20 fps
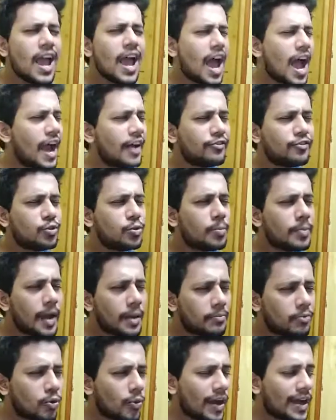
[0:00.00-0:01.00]
have to
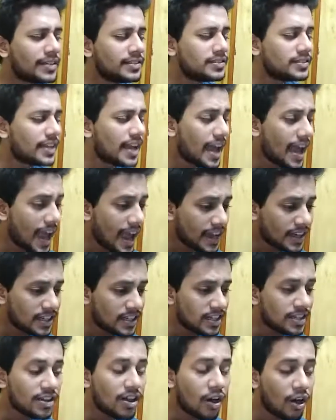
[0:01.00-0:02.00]
memorize
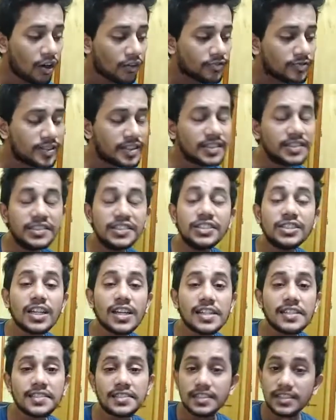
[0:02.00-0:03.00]
any of this,
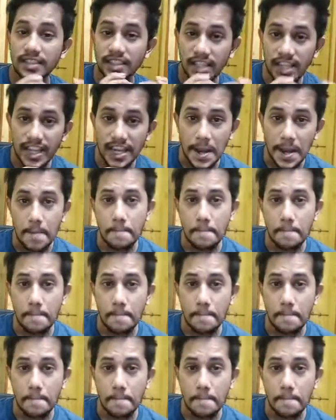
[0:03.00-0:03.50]
just the